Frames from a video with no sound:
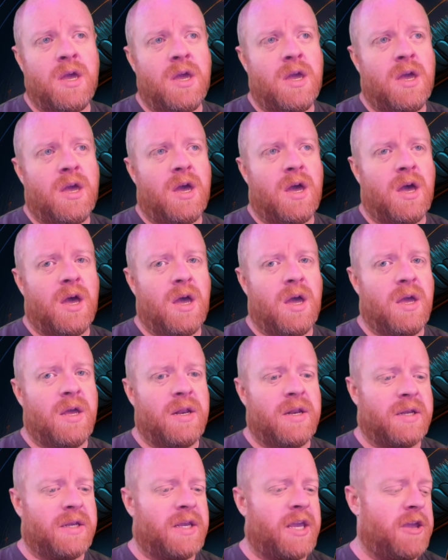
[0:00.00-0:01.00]

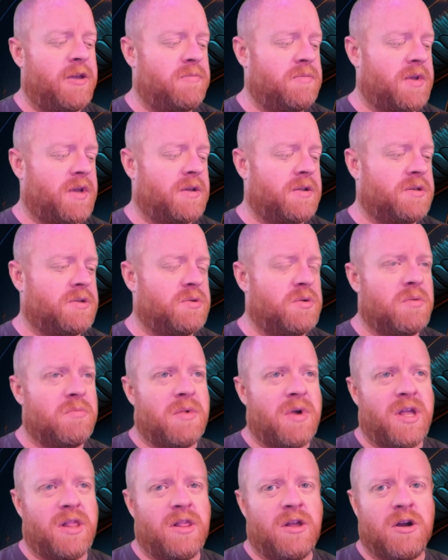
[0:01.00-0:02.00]
and it came down to a
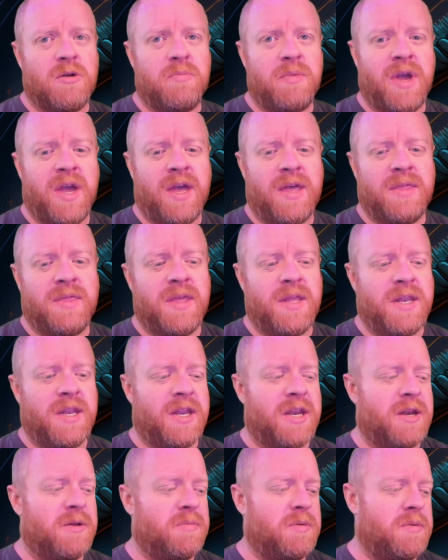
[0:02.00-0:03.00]
Mylar pad that
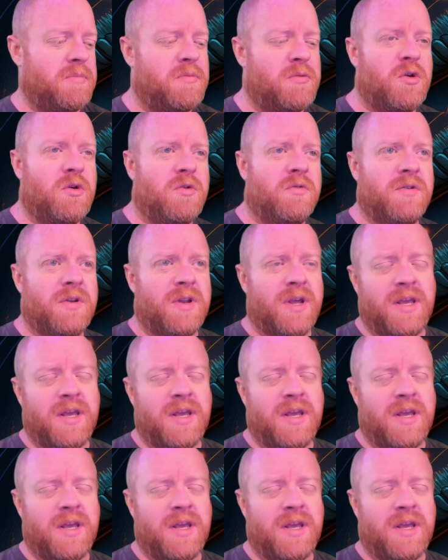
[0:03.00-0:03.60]
needed to be moved,